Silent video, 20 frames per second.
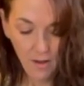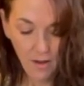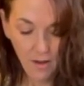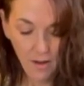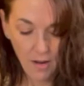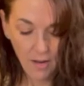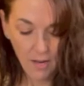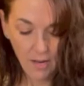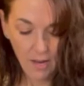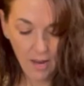
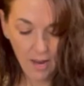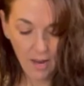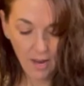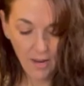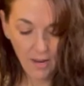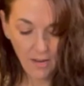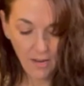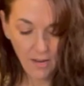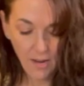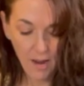And
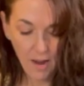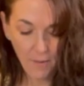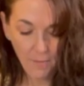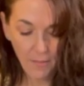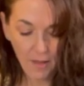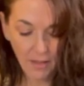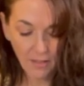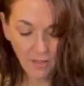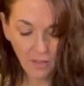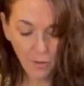again, um,
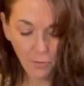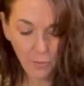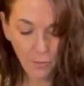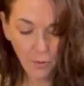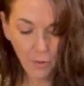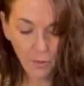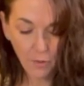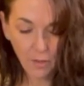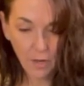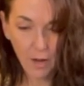that
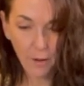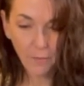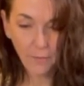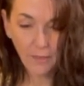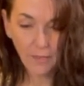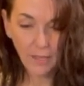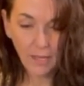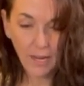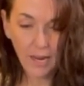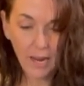spoon
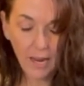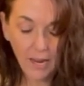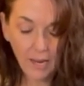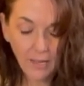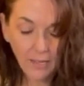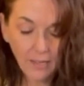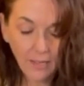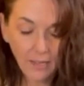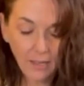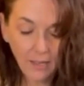comes in
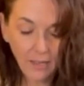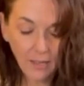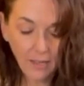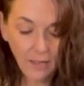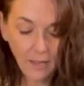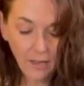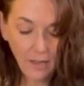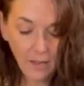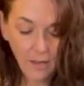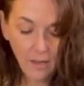handy
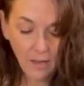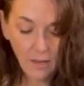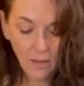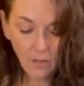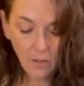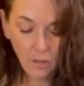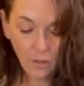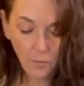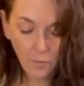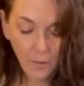
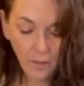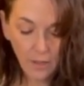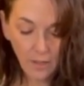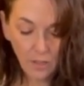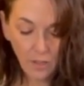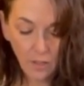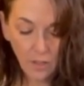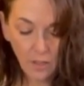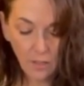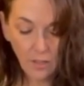just
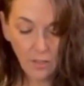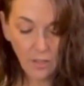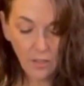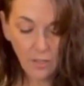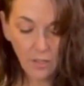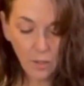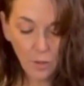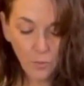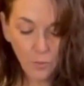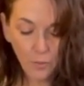because you can
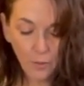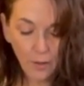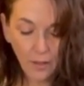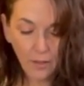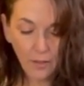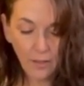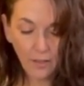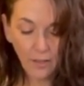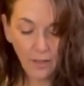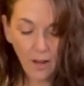
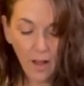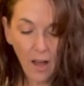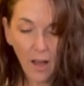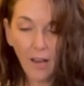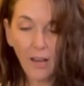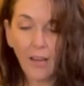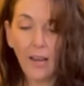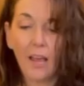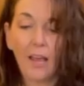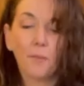sprinkle it
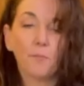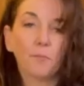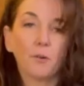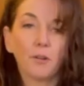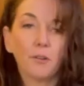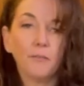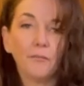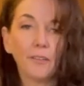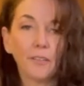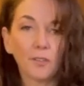on and
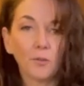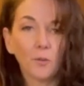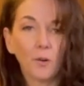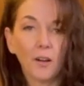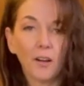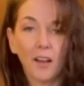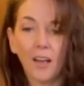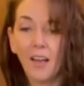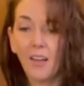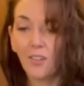perfect, we're
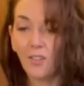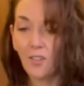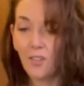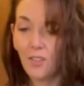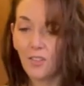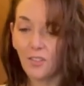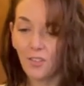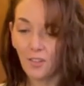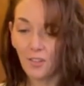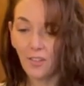at
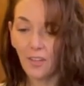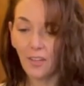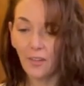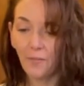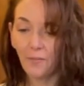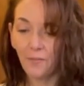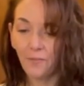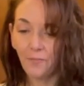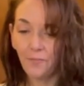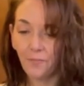
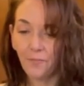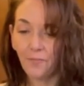130.